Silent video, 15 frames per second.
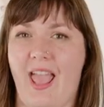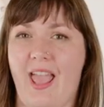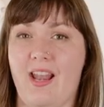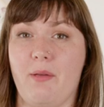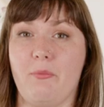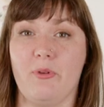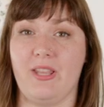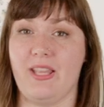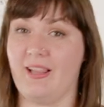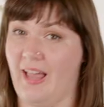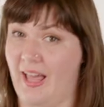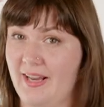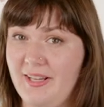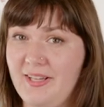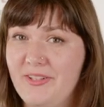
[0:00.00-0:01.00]
And I'm really
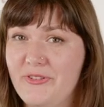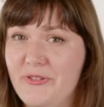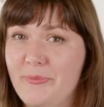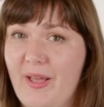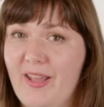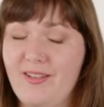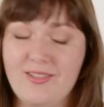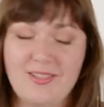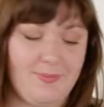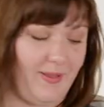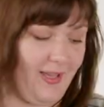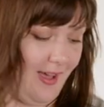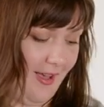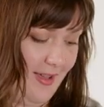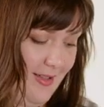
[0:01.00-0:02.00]
glad I didn't do buttons
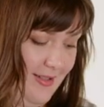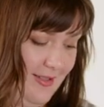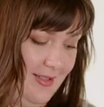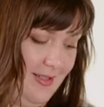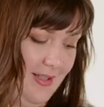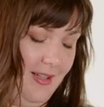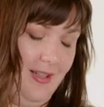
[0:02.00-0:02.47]
because